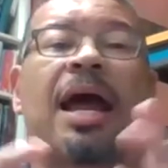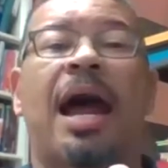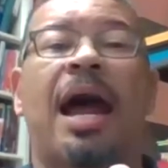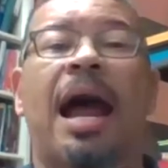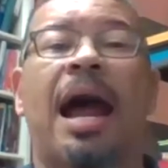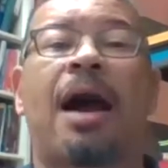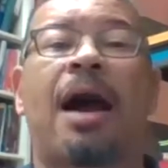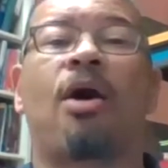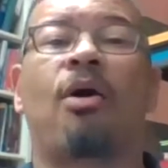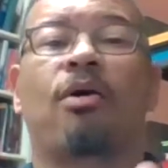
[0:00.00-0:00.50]

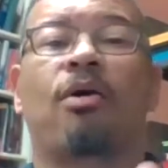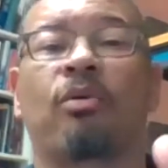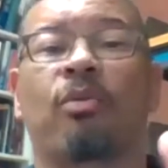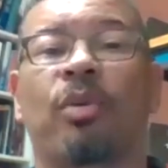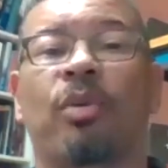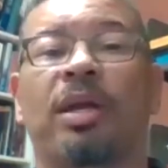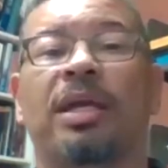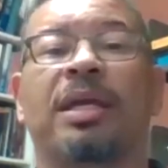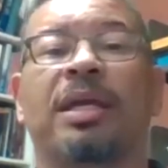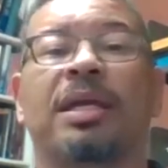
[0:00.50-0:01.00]
how are
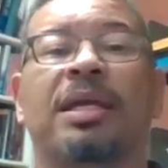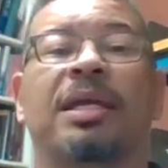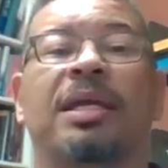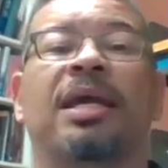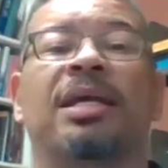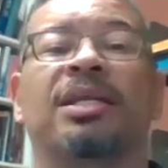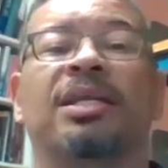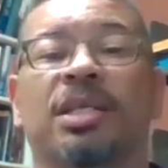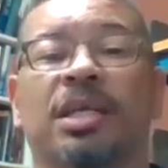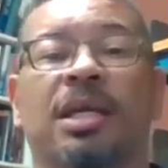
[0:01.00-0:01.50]
we
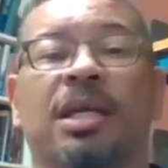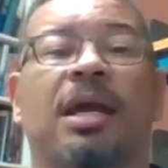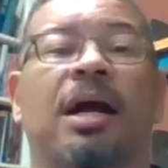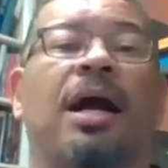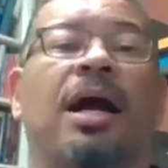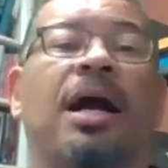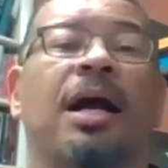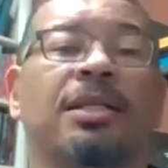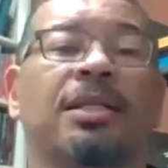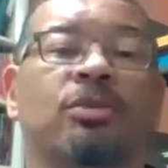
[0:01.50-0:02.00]
engaging
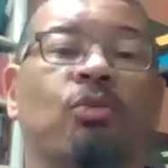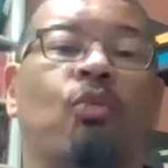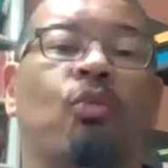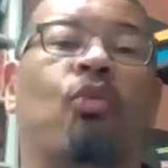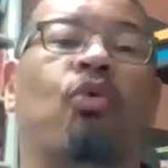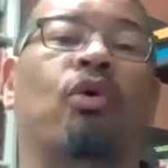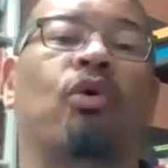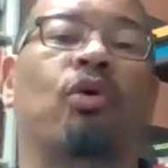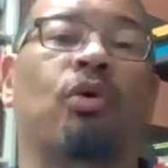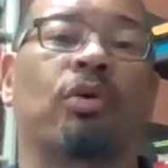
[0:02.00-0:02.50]
God's
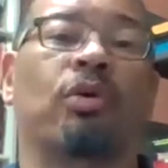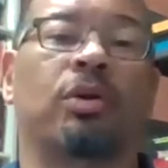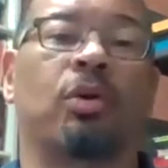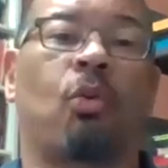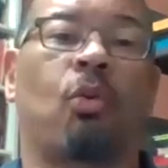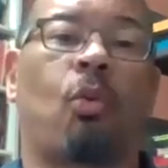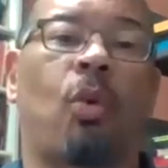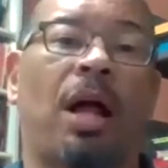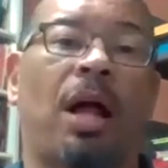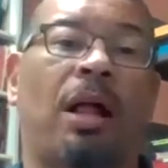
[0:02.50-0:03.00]
world
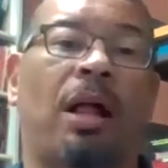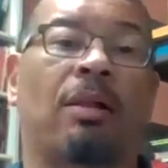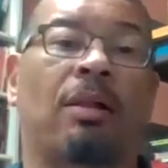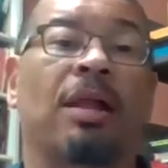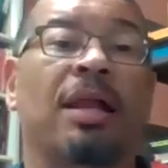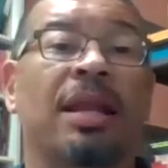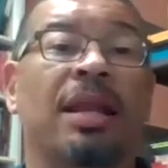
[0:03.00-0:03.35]
well?